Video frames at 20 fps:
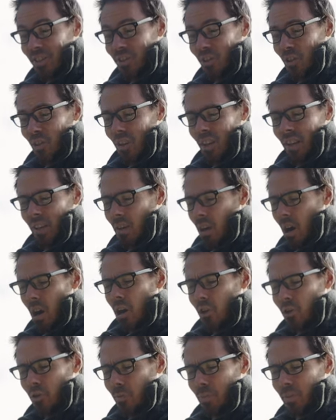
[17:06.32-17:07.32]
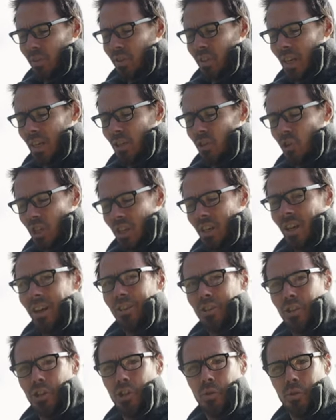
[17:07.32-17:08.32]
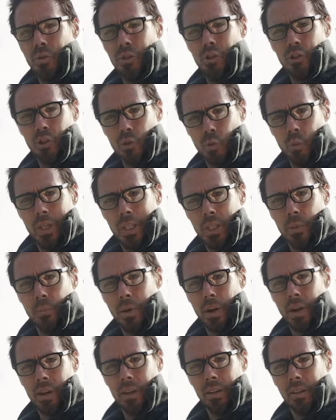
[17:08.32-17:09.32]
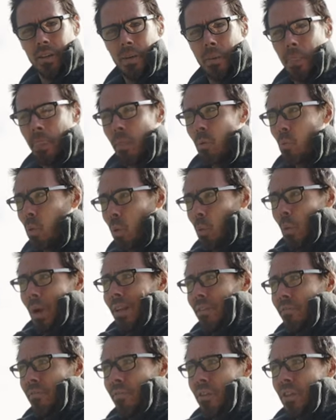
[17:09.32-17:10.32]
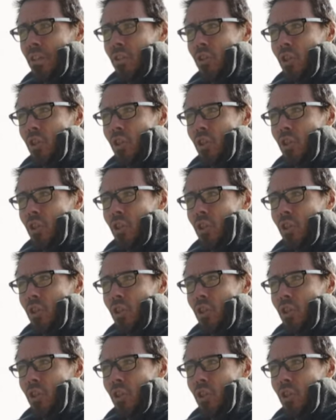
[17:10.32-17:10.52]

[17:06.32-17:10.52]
So like 100% G9 II is your sweet spot. We're waiting for the